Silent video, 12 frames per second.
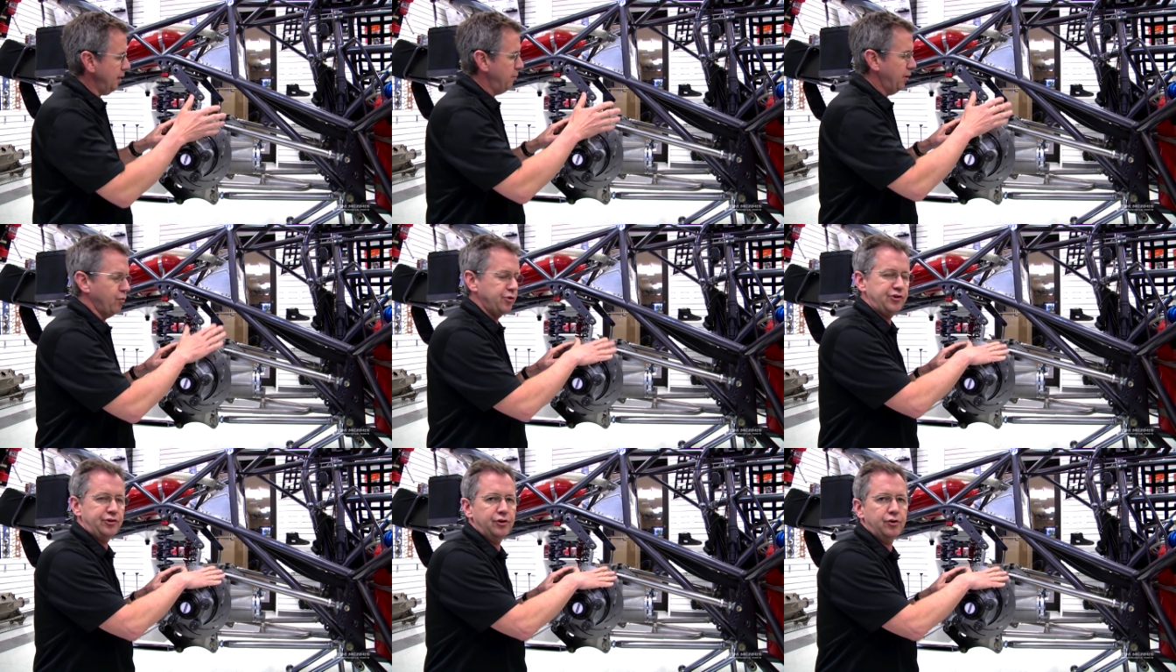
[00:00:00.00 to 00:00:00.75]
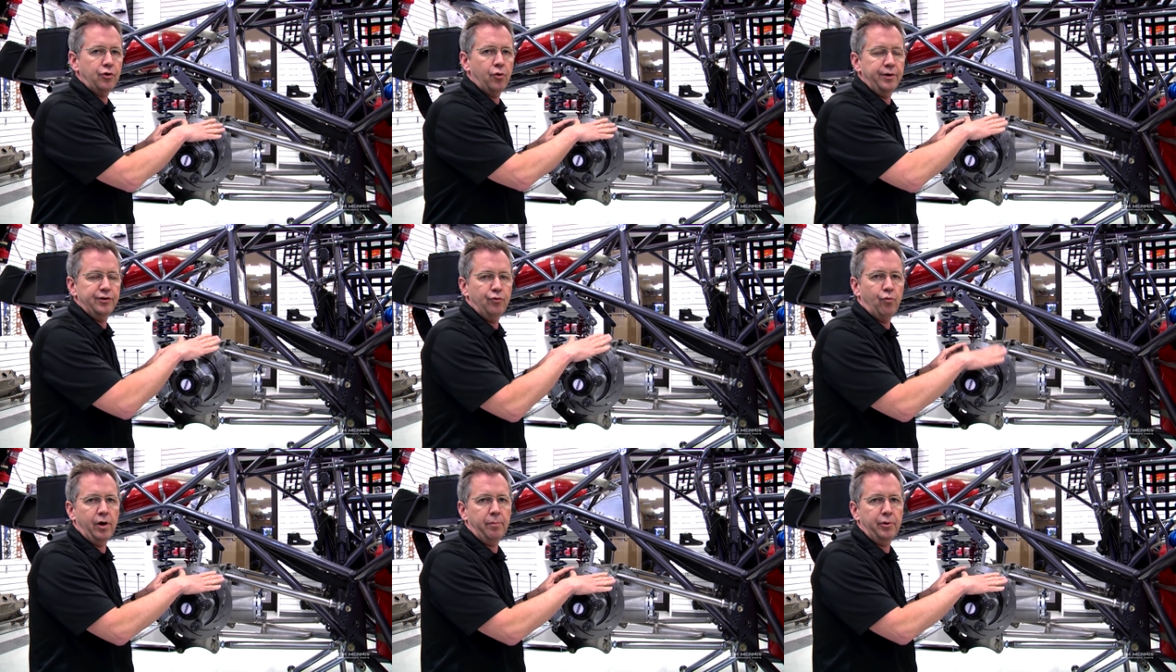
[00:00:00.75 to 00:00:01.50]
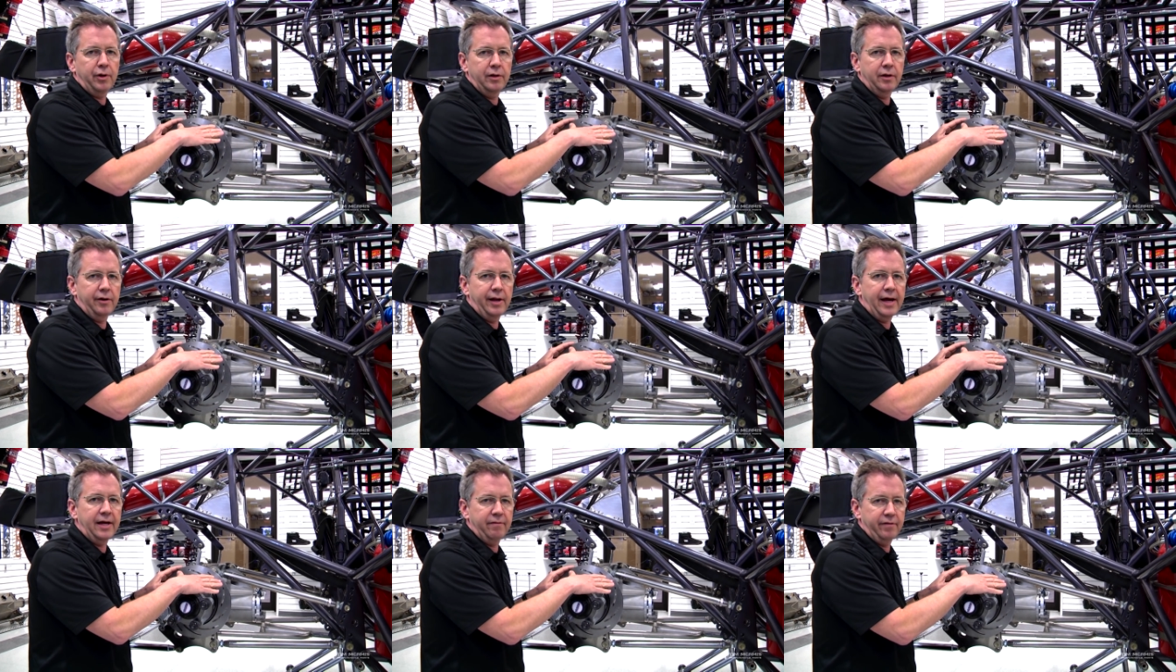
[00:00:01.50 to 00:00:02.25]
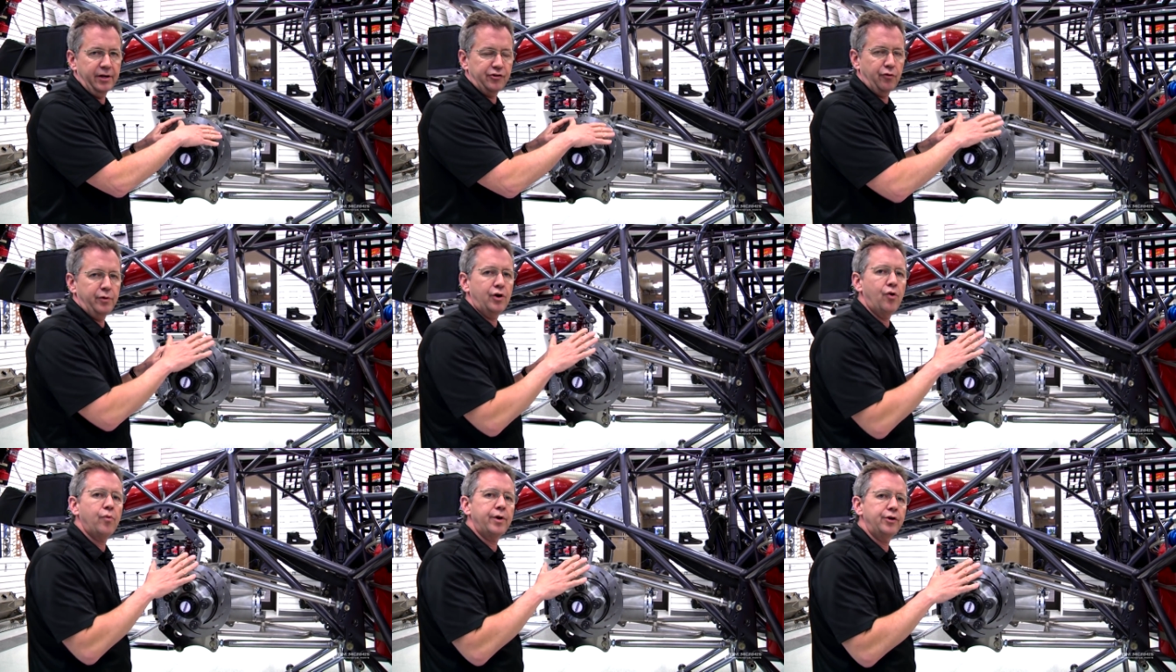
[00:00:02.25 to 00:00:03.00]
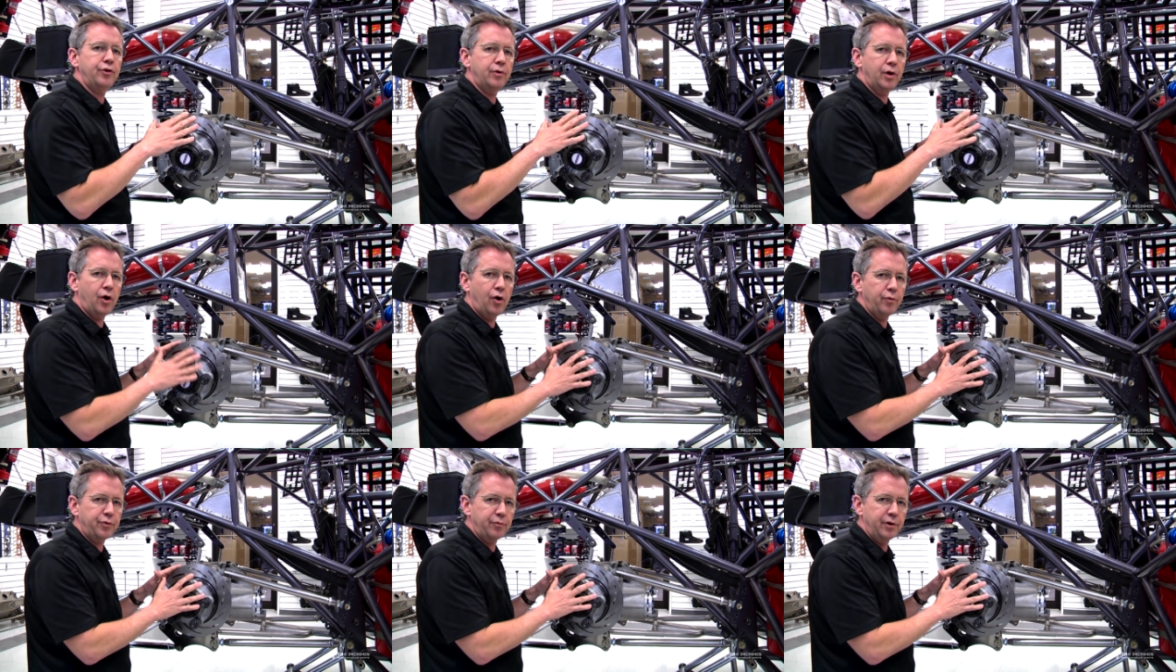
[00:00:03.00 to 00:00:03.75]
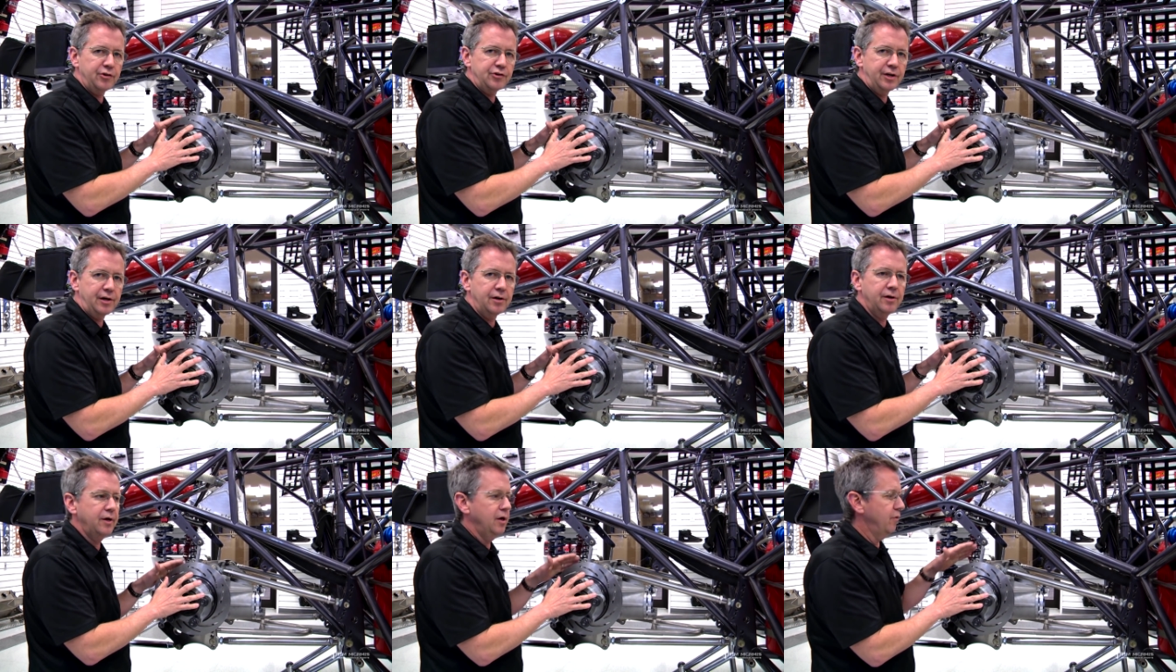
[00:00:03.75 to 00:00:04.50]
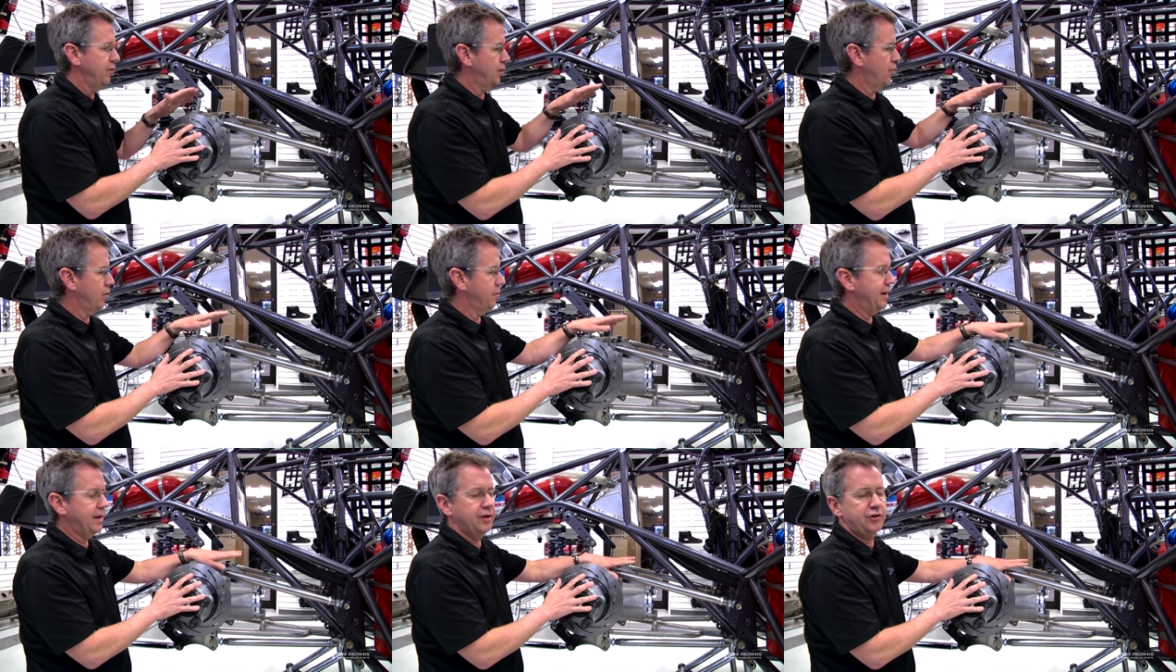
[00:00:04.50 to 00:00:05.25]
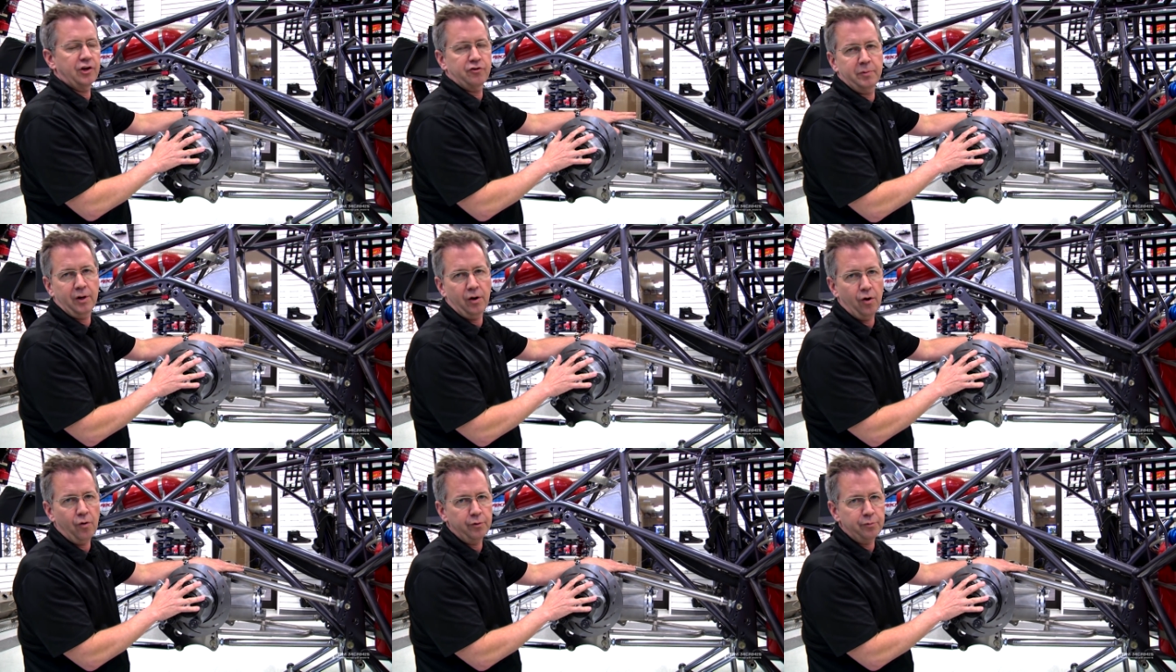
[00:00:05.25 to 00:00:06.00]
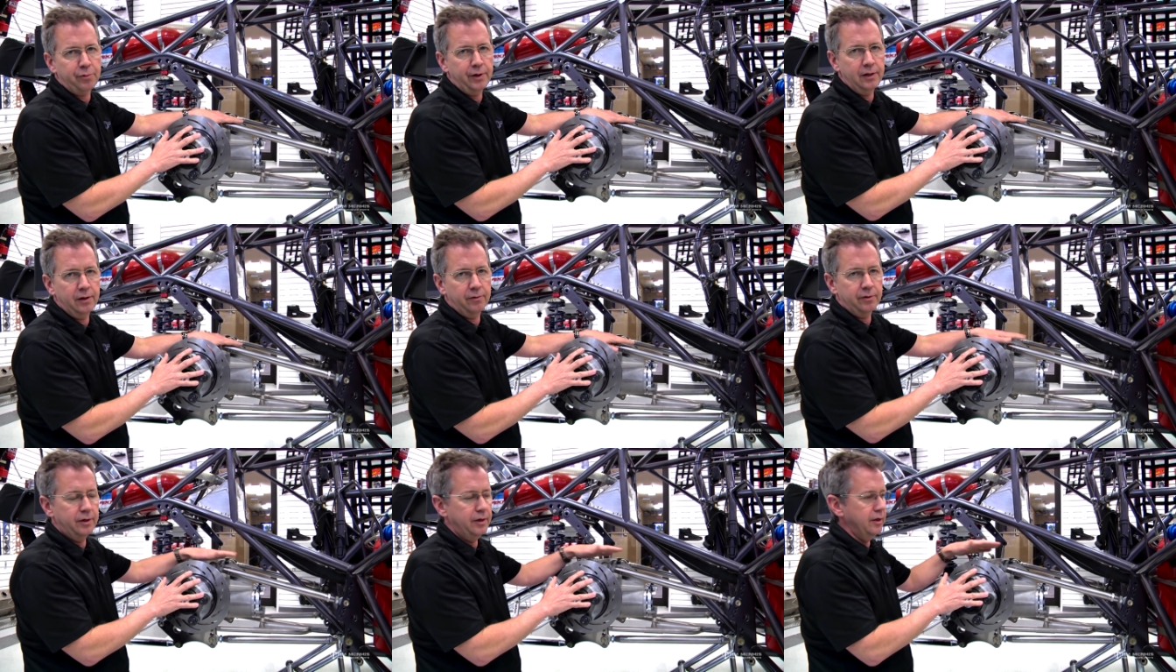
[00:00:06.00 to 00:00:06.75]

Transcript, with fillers: But we're still going to want to put a little negative in it. So we don't want to do it all with rear steer. We don't want to make an adjustment all with preload.